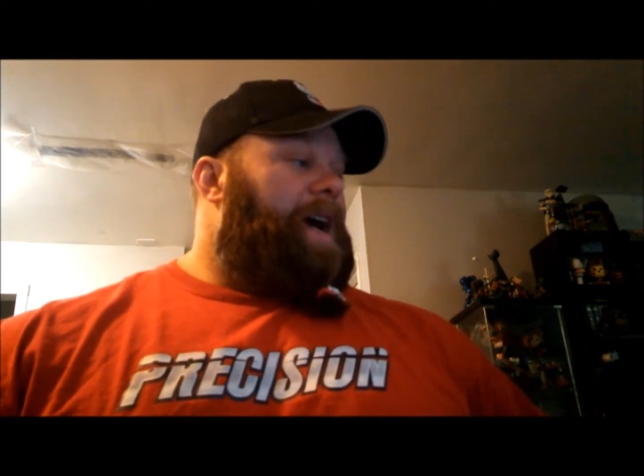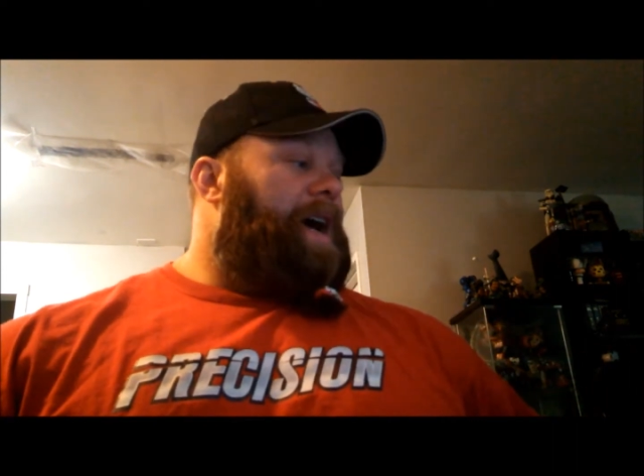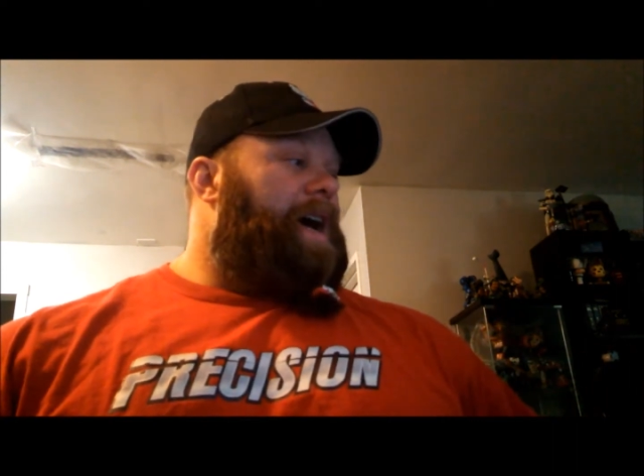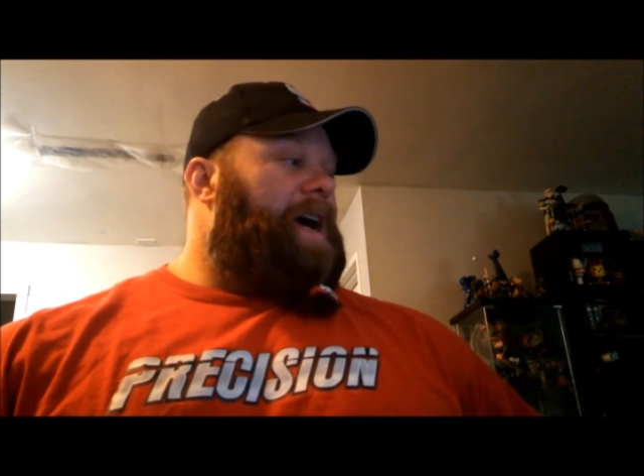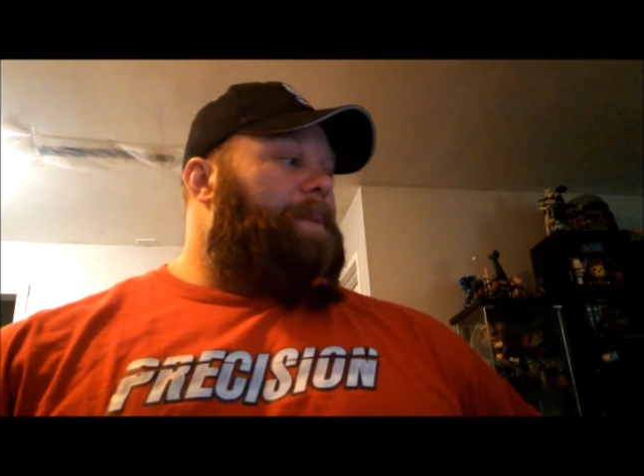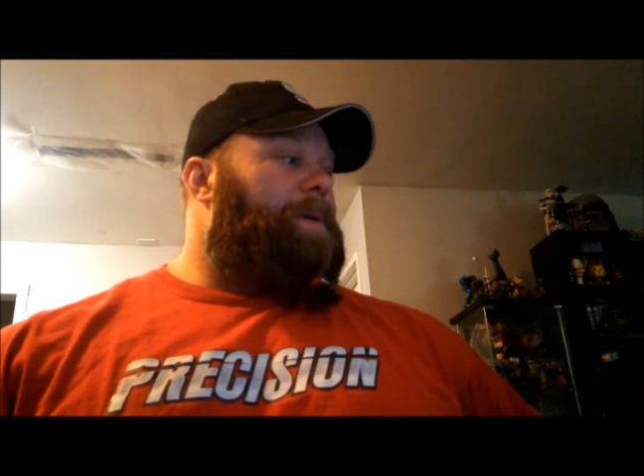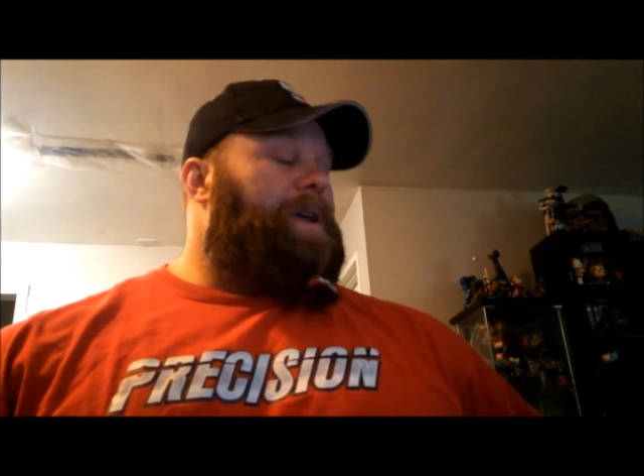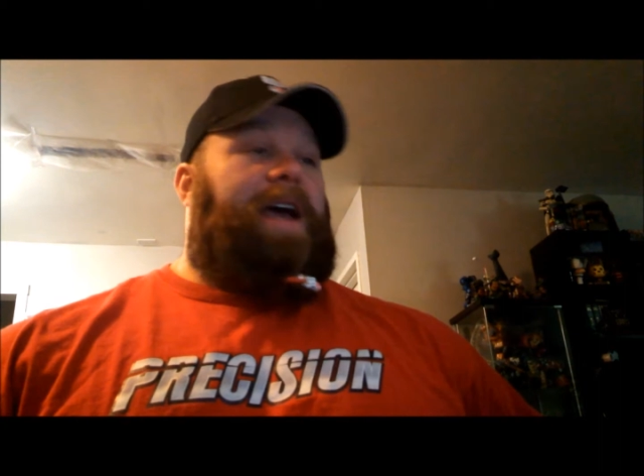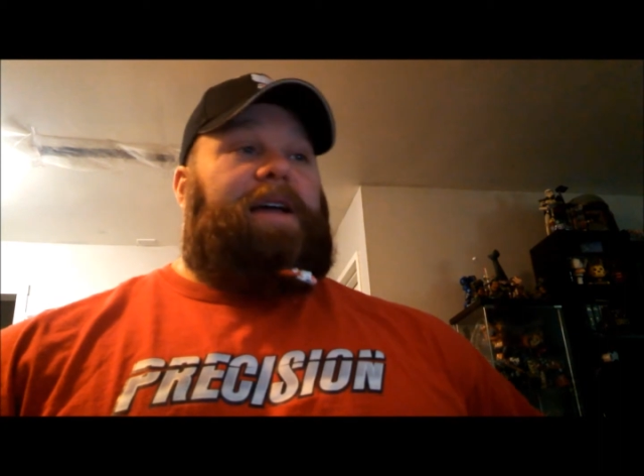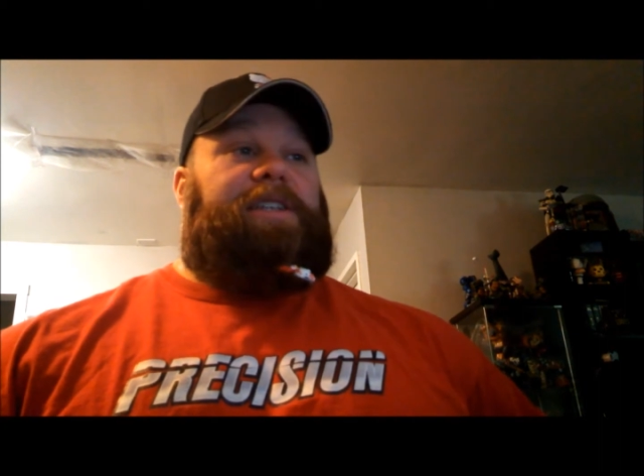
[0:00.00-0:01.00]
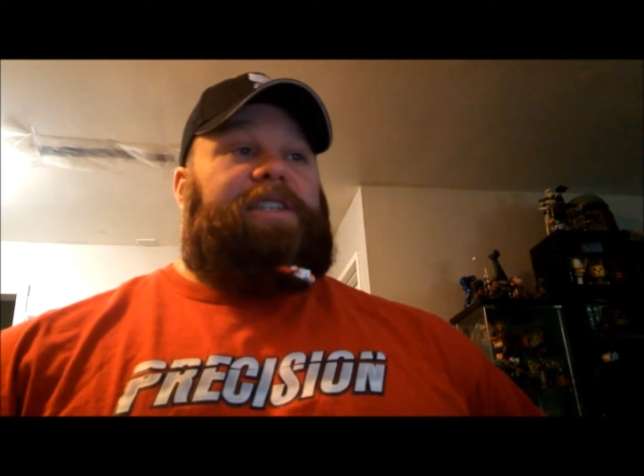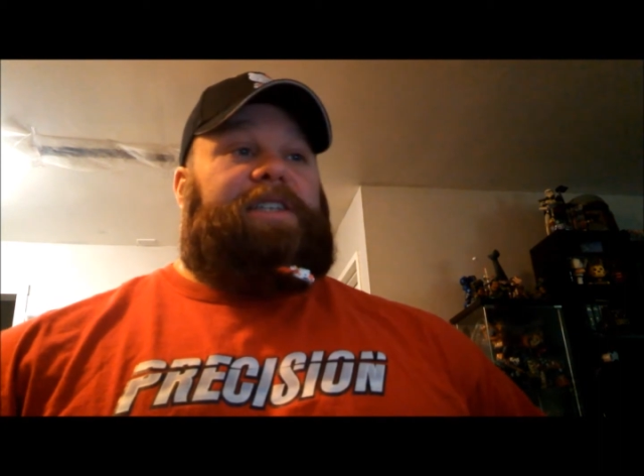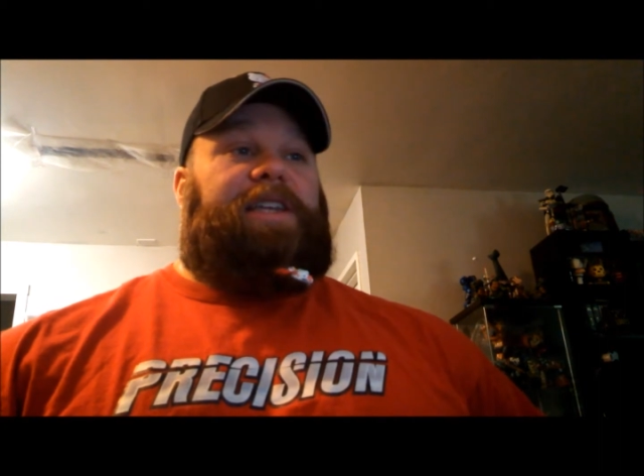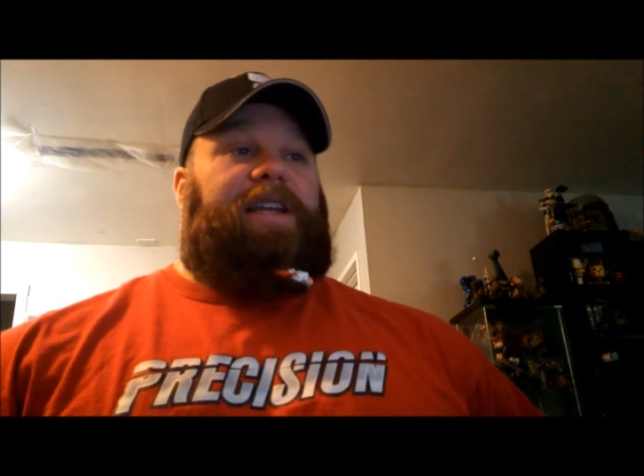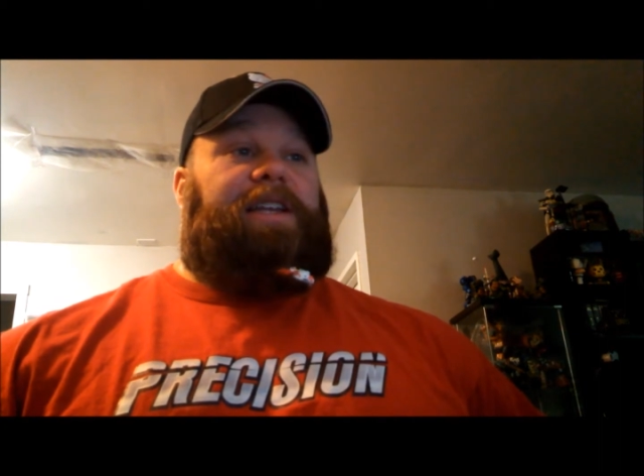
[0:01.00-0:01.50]
Um, but yeah,
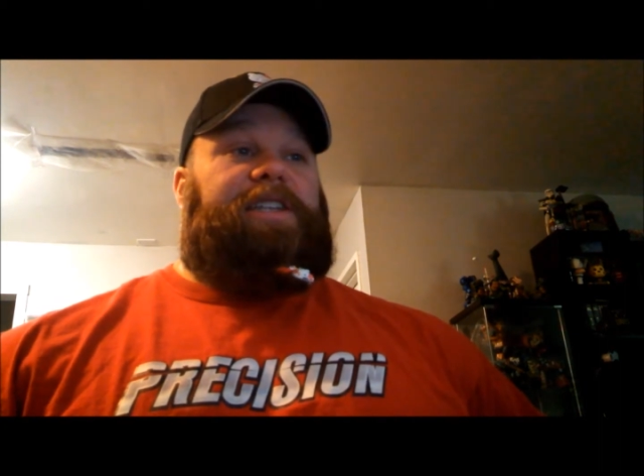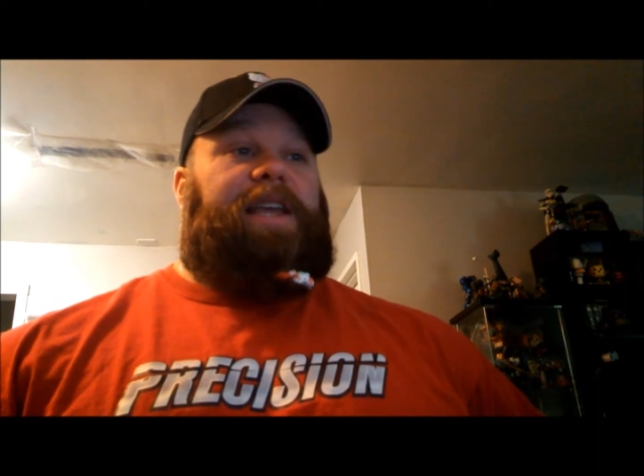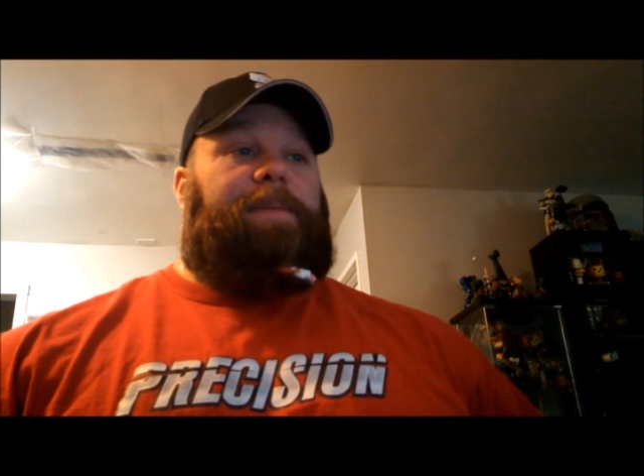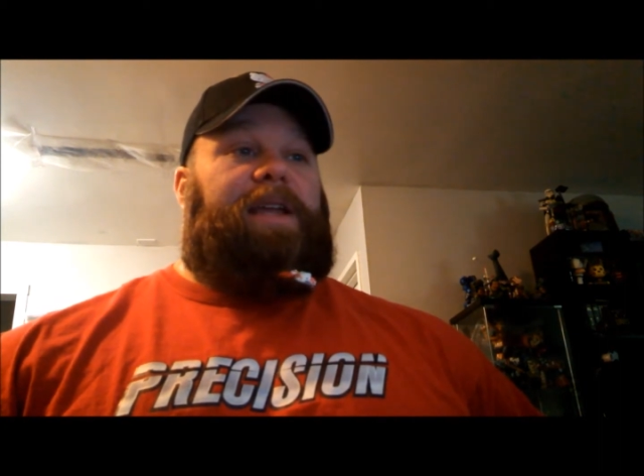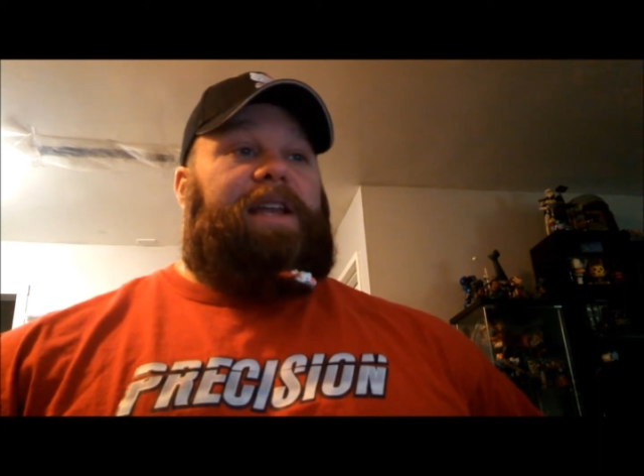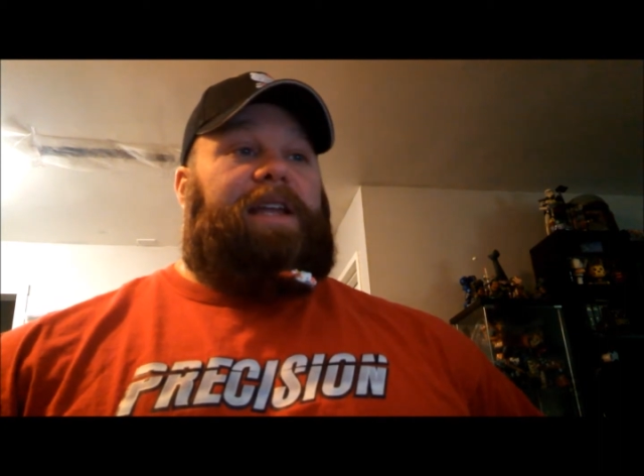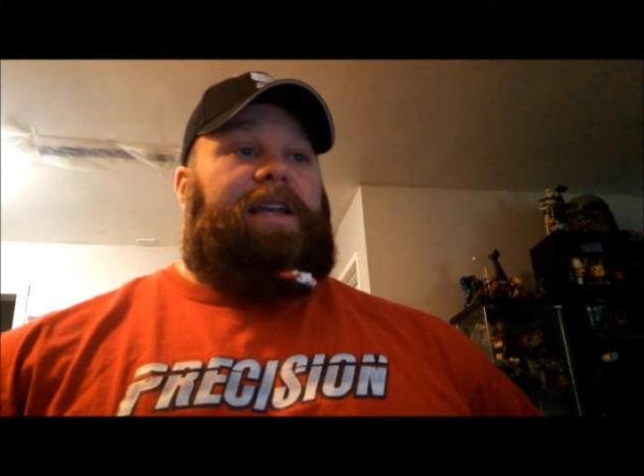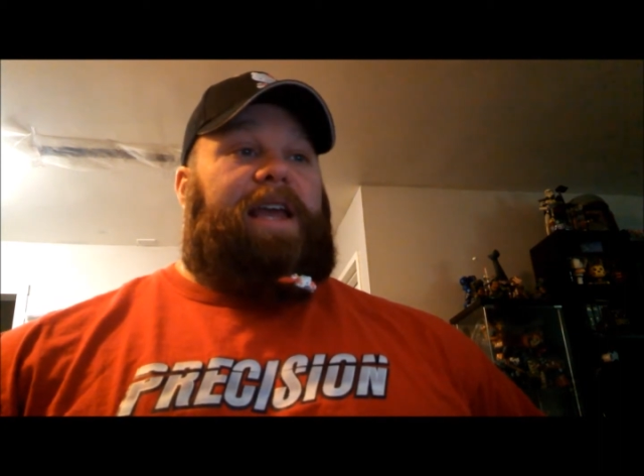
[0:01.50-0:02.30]
just yeah, I just kept eating